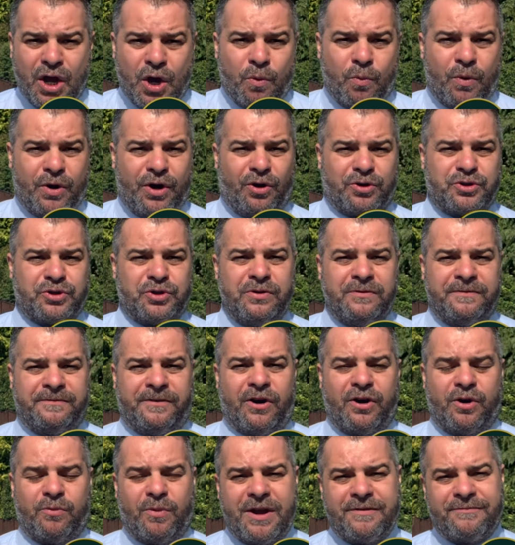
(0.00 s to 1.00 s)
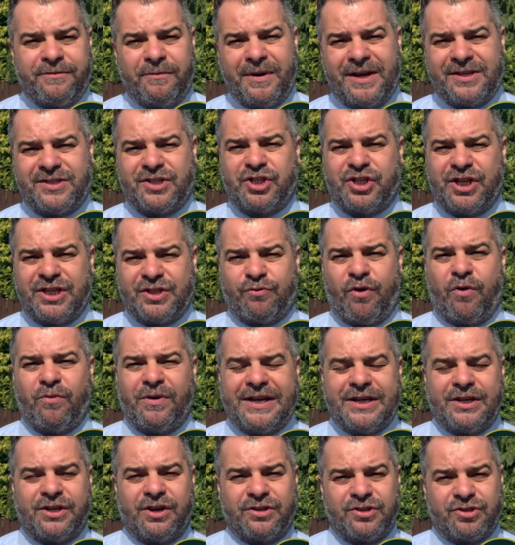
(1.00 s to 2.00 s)
We're not too far away from Leicestershire's
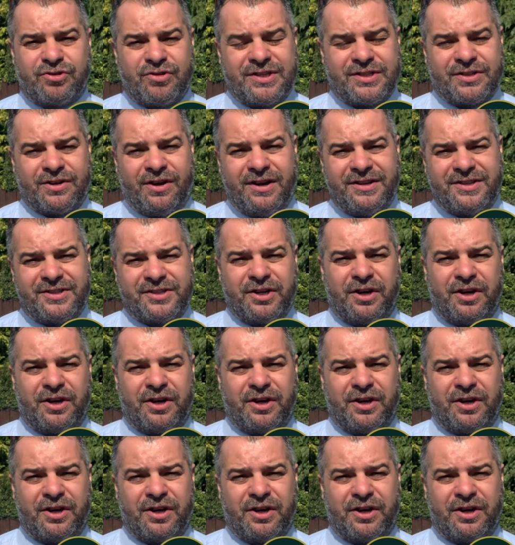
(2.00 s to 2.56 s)
rolling countryside,